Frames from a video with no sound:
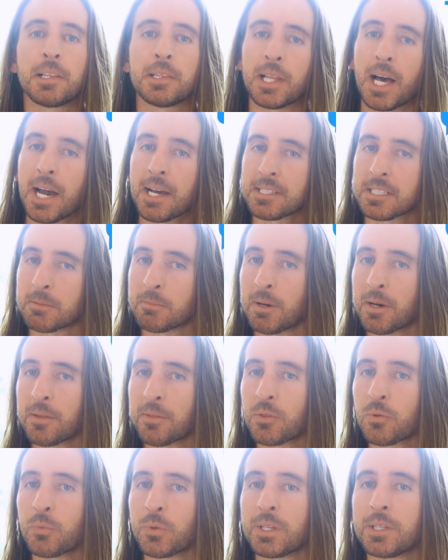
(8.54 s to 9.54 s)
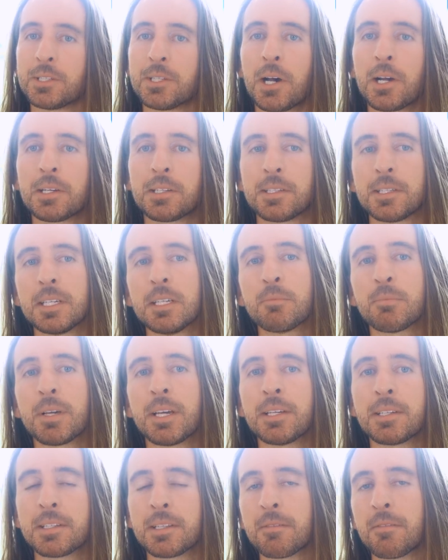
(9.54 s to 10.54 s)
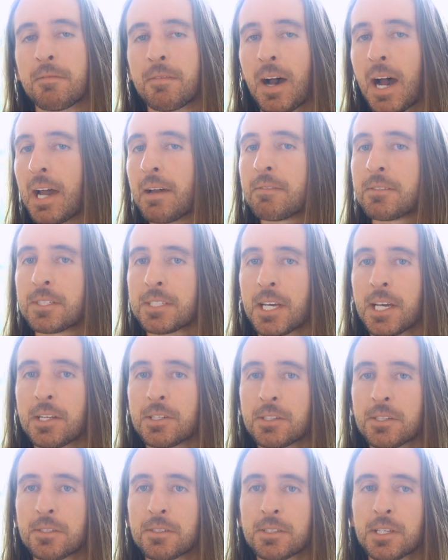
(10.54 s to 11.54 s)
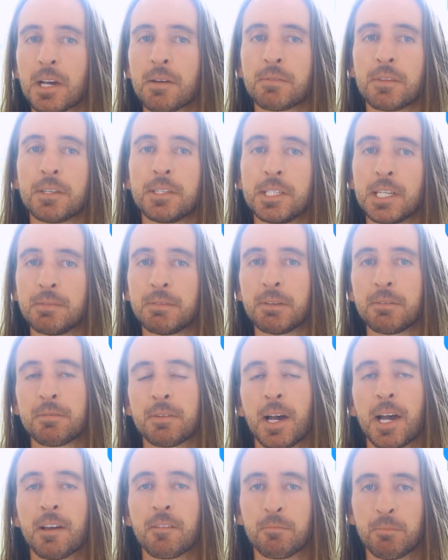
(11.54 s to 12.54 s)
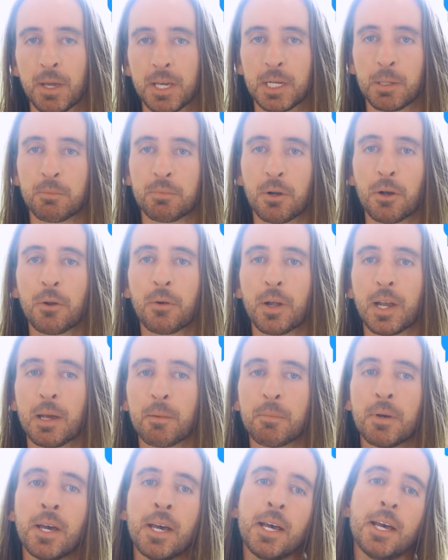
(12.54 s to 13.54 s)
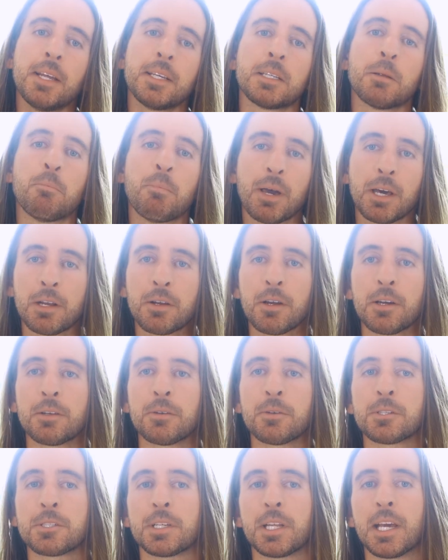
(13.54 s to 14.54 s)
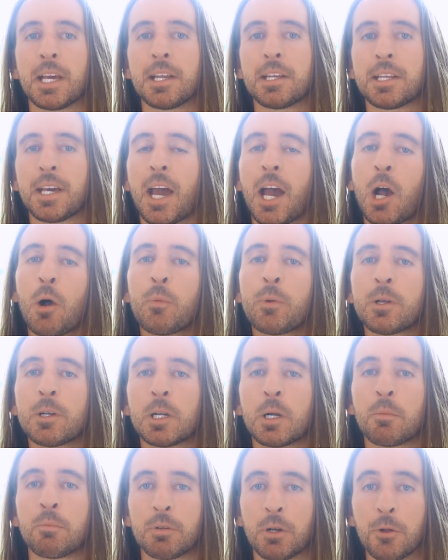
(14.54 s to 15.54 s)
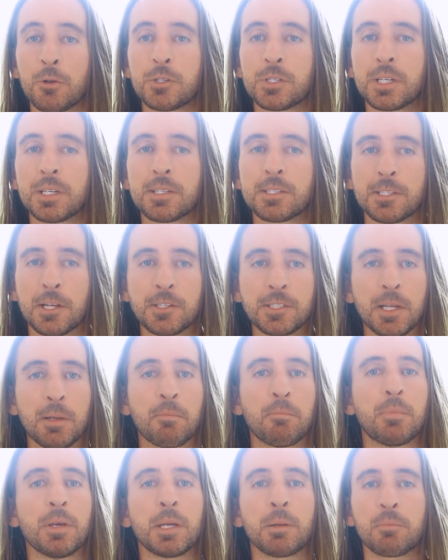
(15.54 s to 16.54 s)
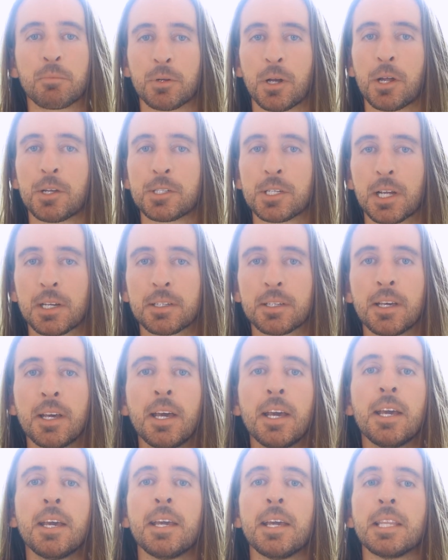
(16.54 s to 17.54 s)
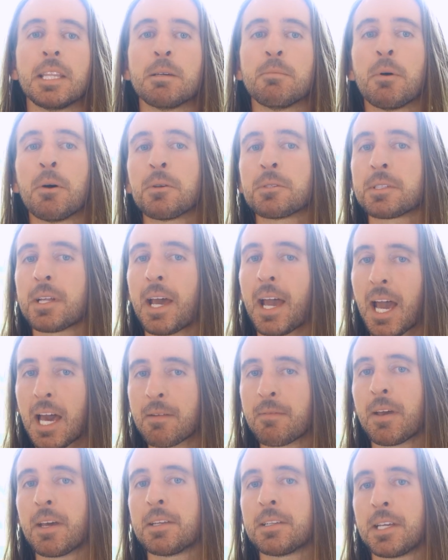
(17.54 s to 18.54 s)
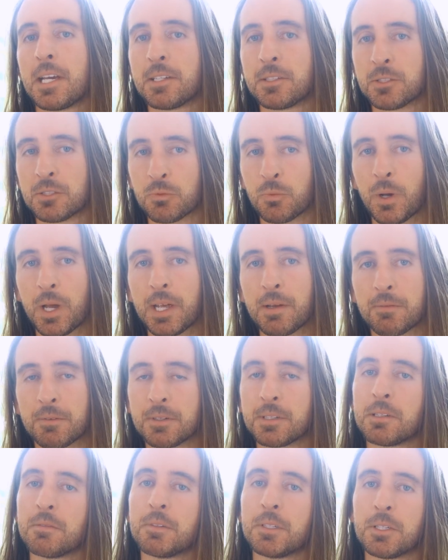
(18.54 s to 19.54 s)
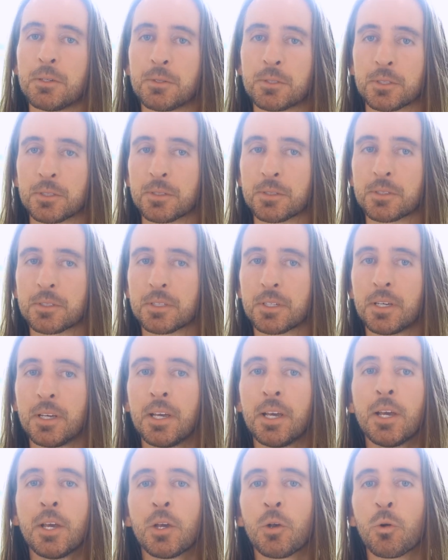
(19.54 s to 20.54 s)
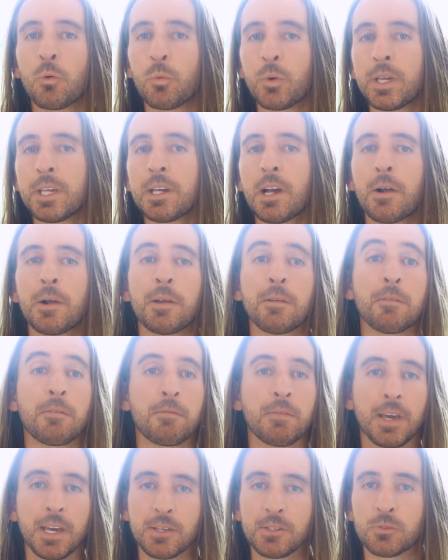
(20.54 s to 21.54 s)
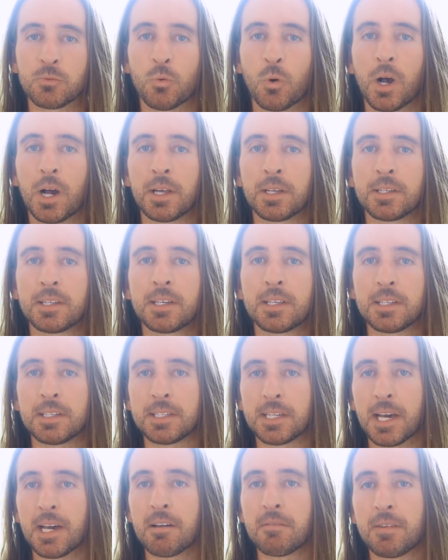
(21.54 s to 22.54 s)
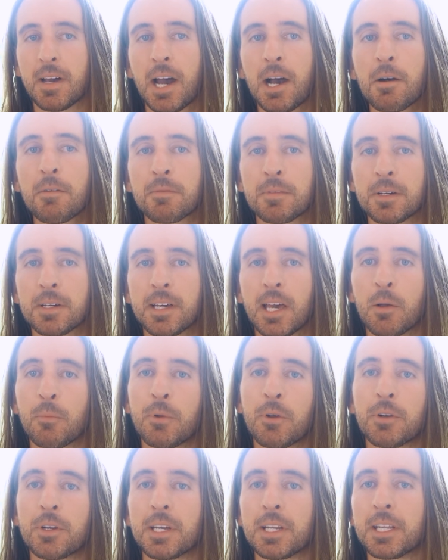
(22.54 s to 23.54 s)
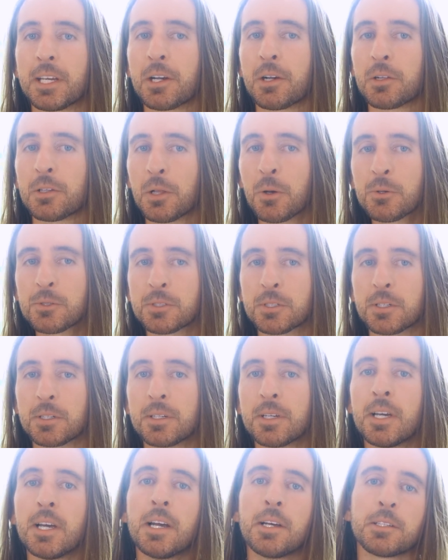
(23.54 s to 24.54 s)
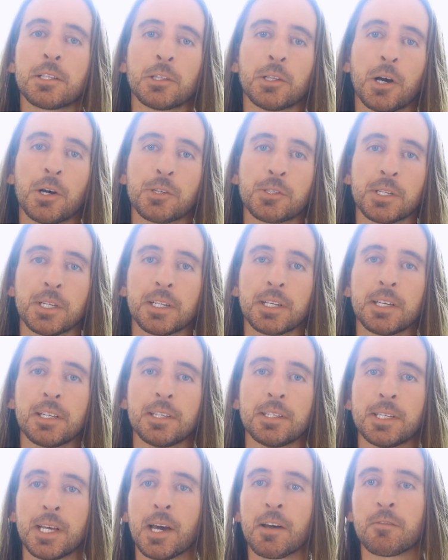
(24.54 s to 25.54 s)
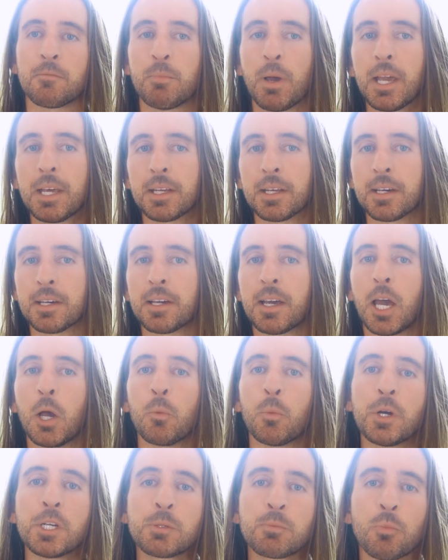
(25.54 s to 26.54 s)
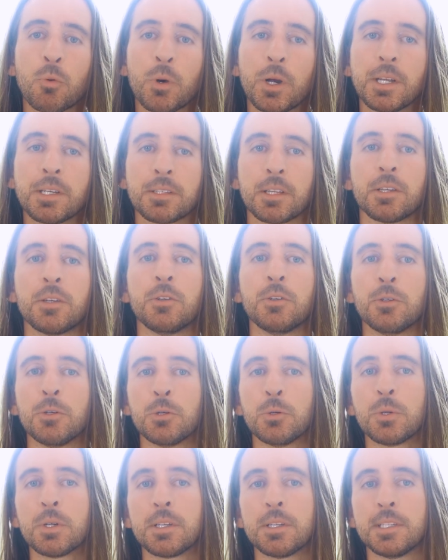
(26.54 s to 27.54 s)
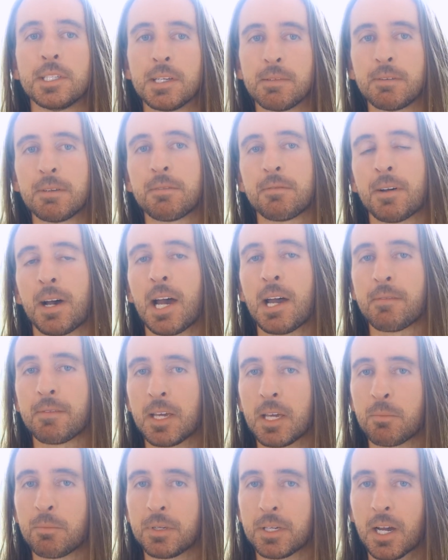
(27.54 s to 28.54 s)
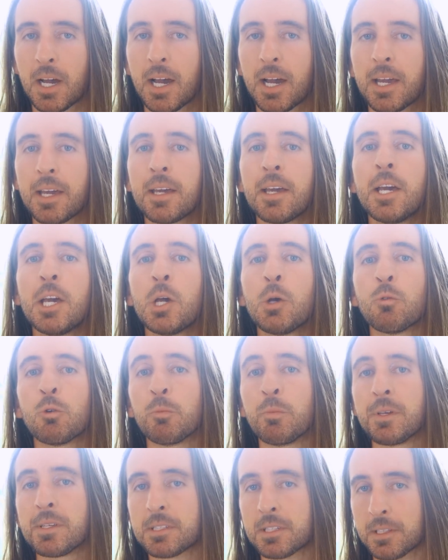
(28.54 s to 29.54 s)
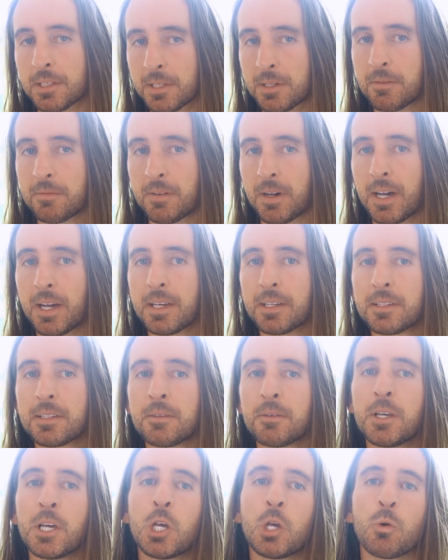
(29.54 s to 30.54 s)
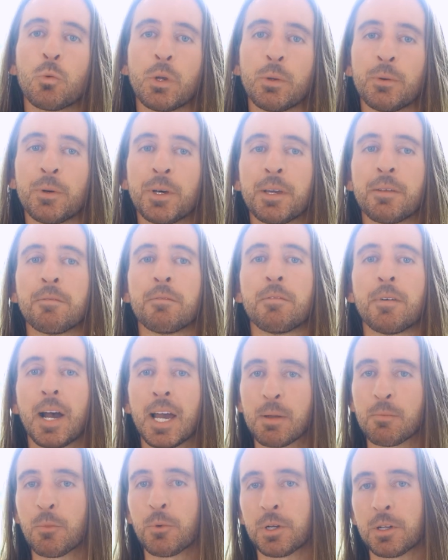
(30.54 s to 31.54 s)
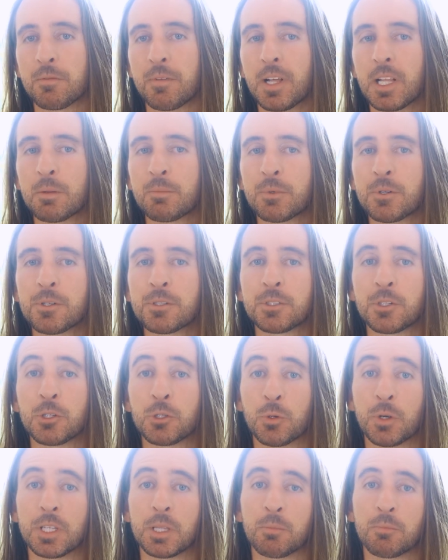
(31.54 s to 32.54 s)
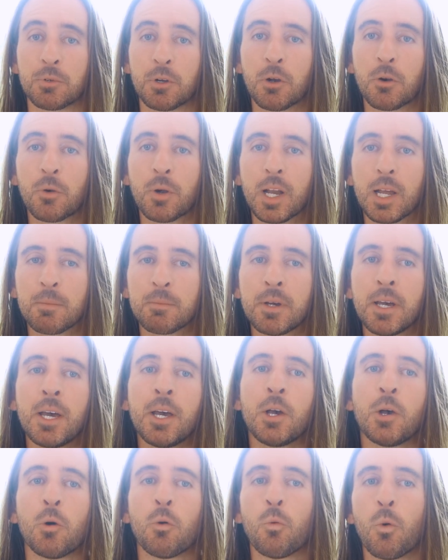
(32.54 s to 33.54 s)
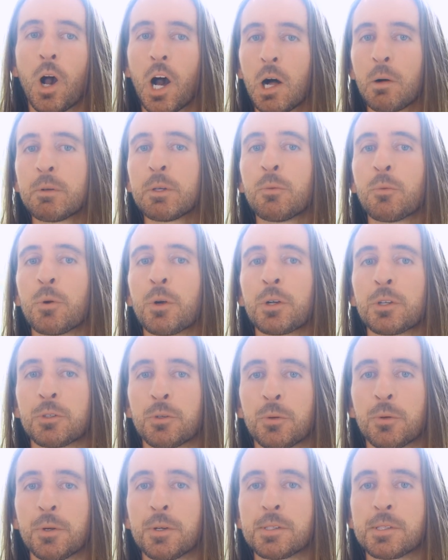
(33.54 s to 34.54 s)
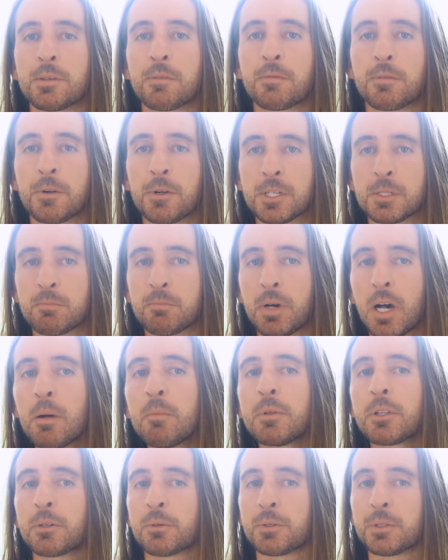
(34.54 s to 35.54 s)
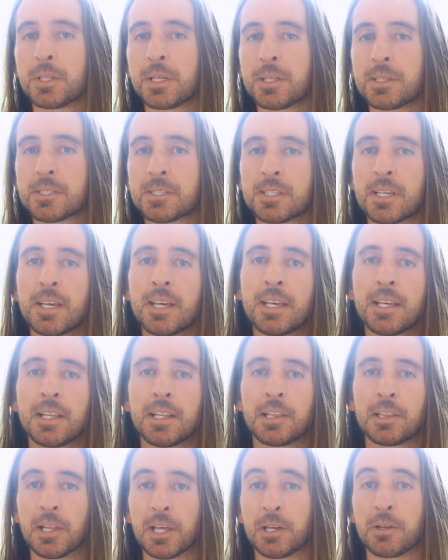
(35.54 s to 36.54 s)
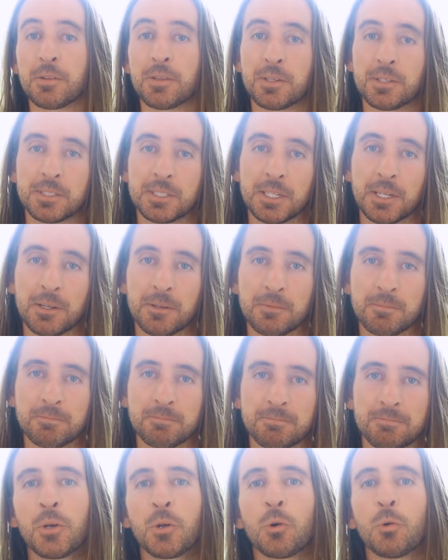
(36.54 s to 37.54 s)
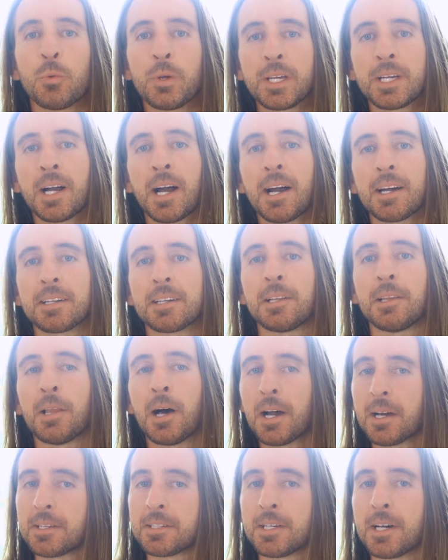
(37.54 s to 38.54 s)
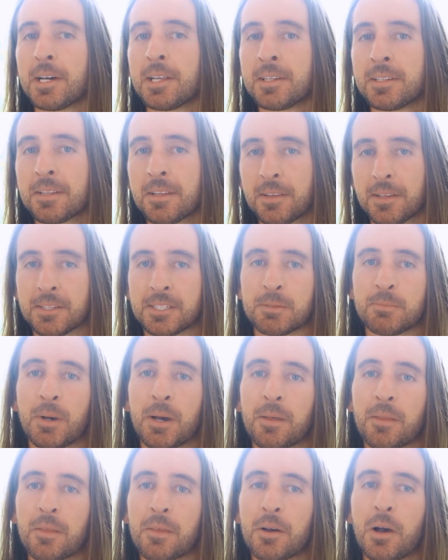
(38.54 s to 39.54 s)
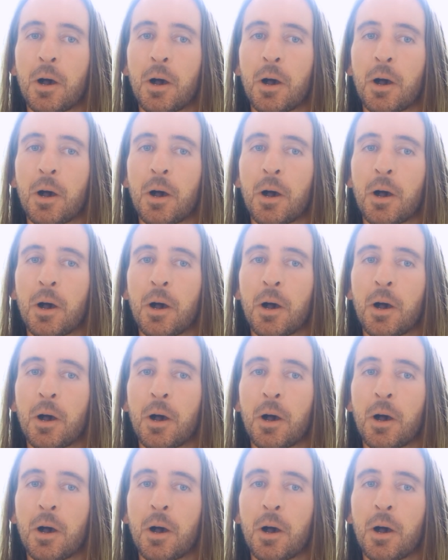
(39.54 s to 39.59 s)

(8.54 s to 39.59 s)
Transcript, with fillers: Last month, we dug deep into the 5 stages of the Divi 5 beta program to better understand how we are approaching such a big project in the most advantageous way for Divi users. We are in Phase 1, Dev Alpha, and we are getting closer to launching Dev Beta, at which point the new Divi 5 API will be solidified. We will invite more developers to join the program while we work towards the first public release later this year. We got a lot done this month.